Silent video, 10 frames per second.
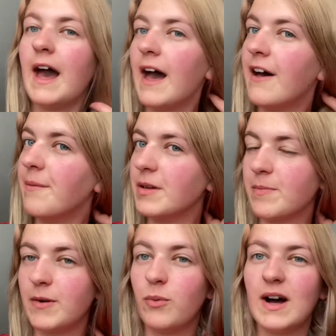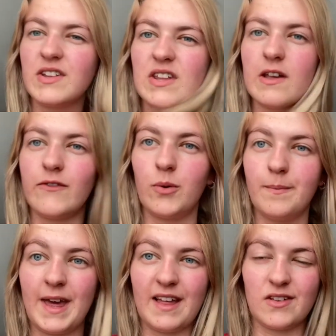Um, it's been a while since I've done
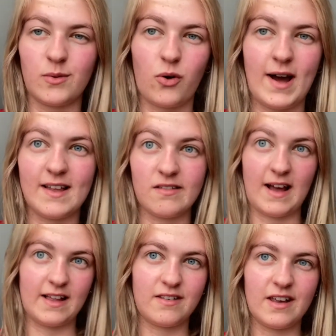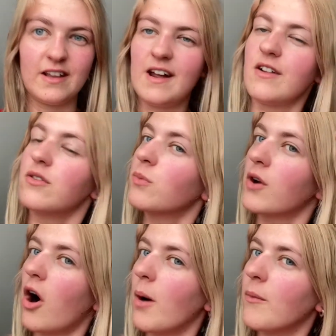pink, so I'm quite excited. I just
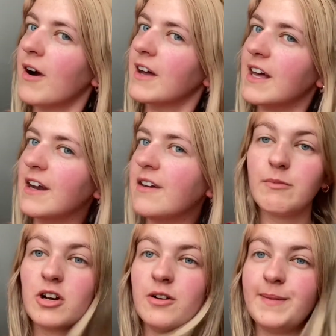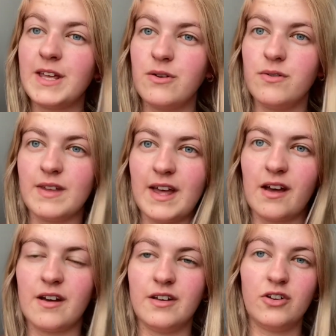wanna hop right in. I'm gonna be
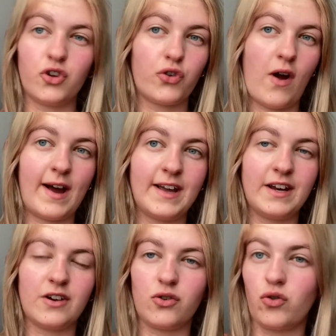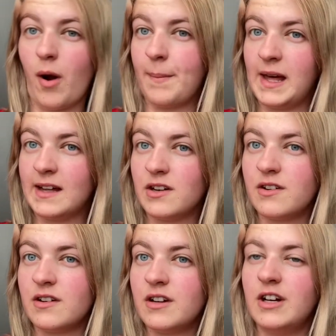using Shrine Drop It
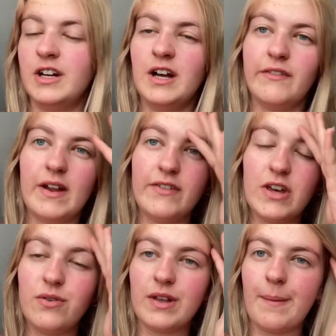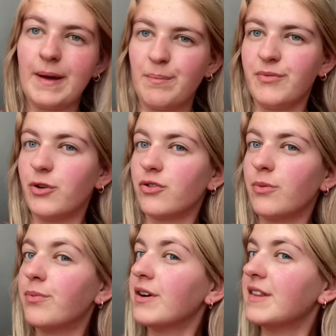never used that paint before, so
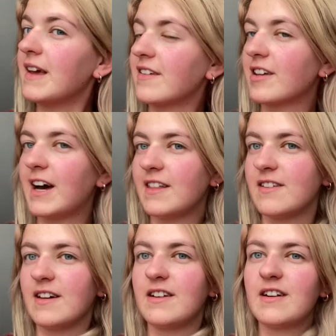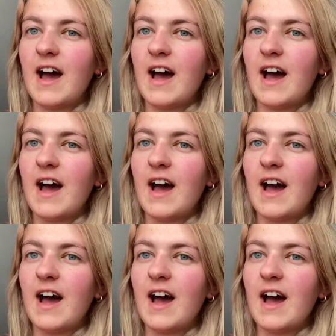I'm pretty excited.